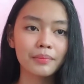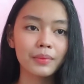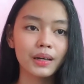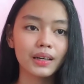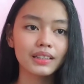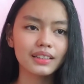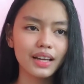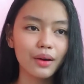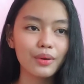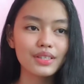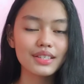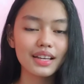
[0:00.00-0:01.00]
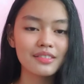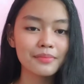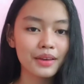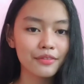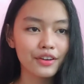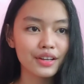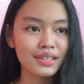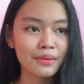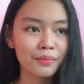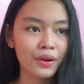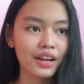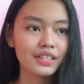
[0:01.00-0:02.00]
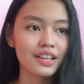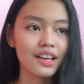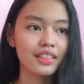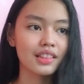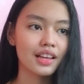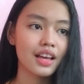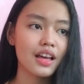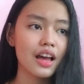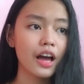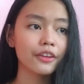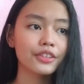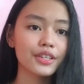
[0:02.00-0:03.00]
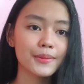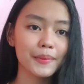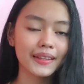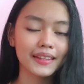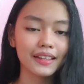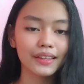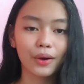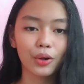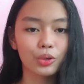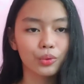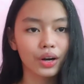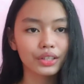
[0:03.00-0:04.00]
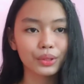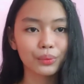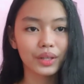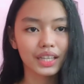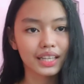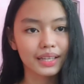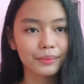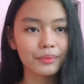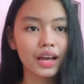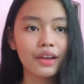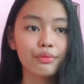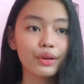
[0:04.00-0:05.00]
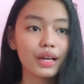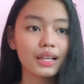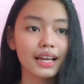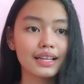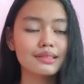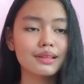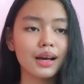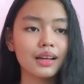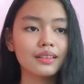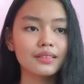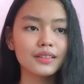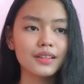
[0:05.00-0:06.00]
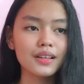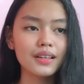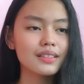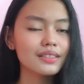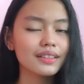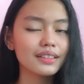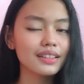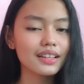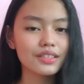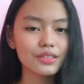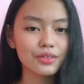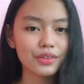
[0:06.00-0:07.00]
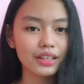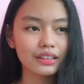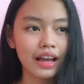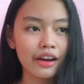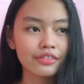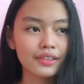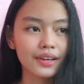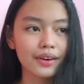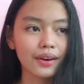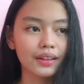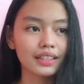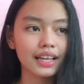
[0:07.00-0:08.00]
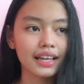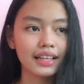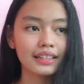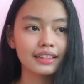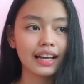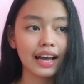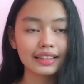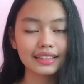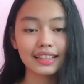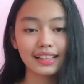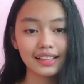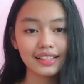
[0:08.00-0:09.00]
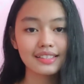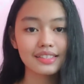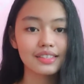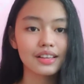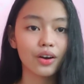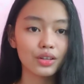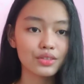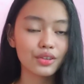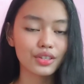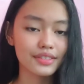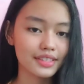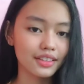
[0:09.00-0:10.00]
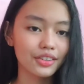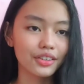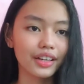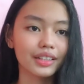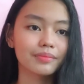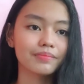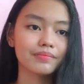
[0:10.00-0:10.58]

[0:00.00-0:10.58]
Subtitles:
But that was just my first impression. After spending the whole quarter with him, I've realized that he's not that strict after all and that he is also considerate.